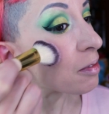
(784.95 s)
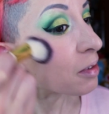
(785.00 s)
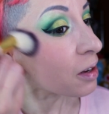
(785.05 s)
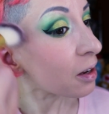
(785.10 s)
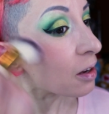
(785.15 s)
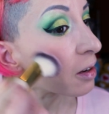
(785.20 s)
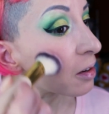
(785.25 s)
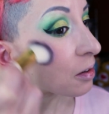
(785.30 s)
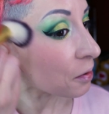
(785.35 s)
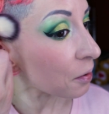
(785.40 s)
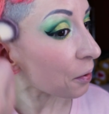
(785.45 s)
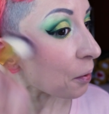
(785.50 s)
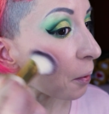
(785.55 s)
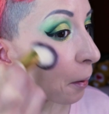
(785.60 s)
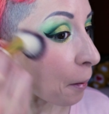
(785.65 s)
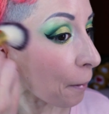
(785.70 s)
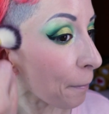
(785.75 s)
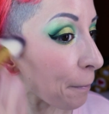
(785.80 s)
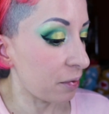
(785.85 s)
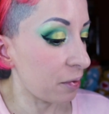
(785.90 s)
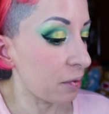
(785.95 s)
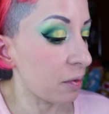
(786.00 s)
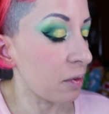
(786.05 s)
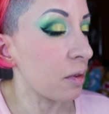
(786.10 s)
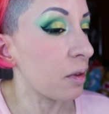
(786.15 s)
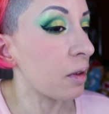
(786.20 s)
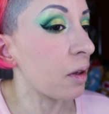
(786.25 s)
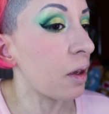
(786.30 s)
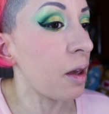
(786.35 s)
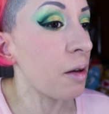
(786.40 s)
of it.
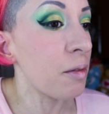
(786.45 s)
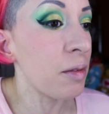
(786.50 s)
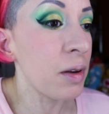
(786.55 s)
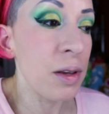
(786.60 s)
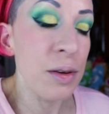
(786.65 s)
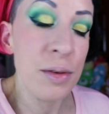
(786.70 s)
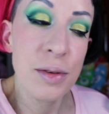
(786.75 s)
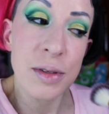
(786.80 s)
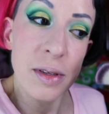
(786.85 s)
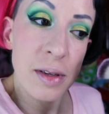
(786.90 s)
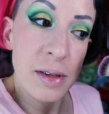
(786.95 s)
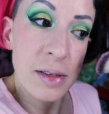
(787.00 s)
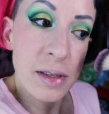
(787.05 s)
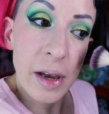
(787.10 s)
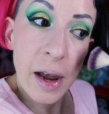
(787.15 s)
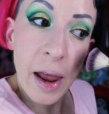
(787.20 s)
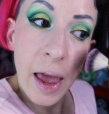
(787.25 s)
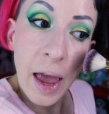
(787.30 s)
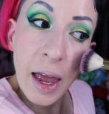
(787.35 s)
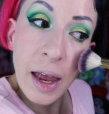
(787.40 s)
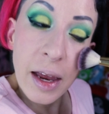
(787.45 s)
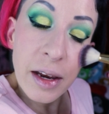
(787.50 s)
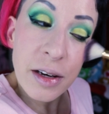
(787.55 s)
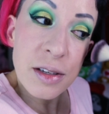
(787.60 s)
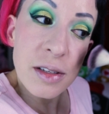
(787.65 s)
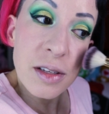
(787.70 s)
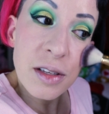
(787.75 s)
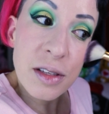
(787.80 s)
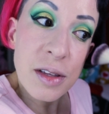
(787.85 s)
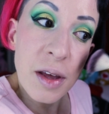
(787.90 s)
I haven't used this in
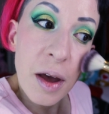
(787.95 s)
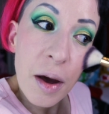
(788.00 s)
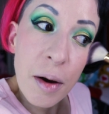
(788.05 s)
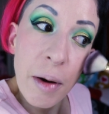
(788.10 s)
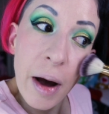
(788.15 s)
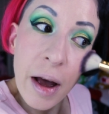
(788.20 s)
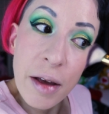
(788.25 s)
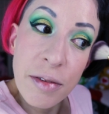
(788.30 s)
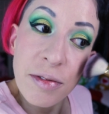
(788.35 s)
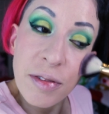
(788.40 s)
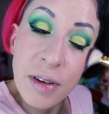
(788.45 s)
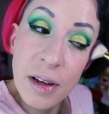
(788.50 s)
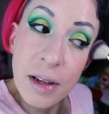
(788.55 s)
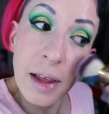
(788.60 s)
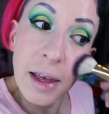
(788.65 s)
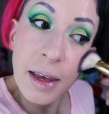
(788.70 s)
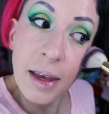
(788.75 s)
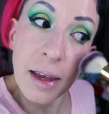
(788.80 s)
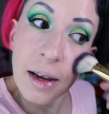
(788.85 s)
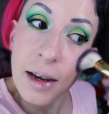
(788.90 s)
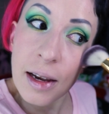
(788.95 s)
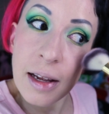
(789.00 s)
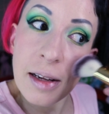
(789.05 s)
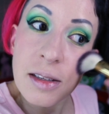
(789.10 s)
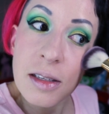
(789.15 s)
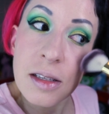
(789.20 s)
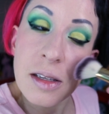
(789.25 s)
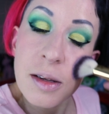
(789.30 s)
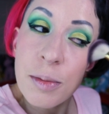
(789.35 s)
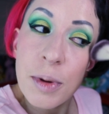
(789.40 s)
ages though. I feel like it
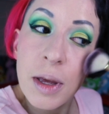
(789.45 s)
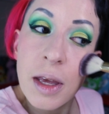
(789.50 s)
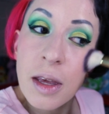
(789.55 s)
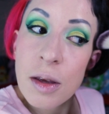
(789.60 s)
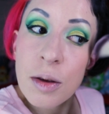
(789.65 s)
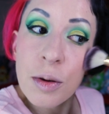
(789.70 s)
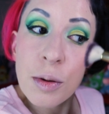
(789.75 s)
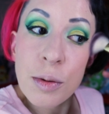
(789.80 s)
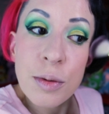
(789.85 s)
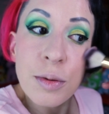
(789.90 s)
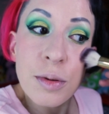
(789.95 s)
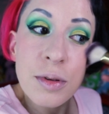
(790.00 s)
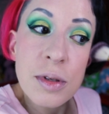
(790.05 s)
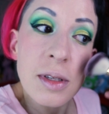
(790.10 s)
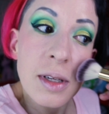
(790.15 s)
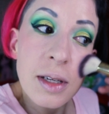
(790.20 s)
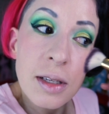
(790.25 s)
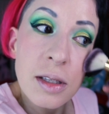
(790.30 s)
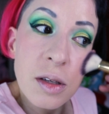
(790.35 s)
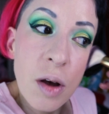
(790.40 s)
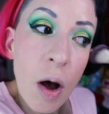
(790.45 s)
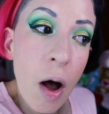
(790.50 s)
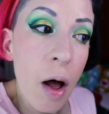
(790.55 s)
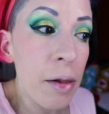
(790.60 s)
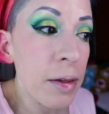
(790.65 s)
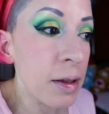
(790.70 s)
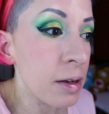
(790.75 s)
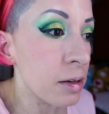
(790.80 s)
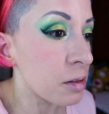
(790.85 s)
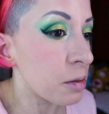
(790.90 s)
needs to be used. It's
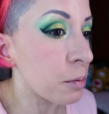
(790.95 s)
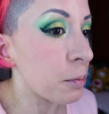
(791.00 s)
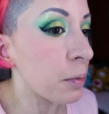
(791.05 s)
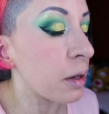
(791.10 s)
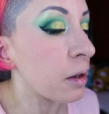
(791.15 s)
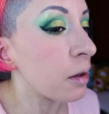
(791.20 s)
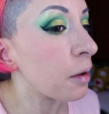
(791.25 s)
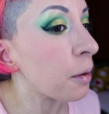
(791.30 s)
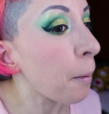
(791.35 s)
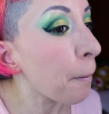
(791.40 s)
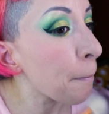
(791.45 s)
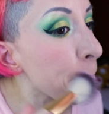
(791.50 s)
calling to me.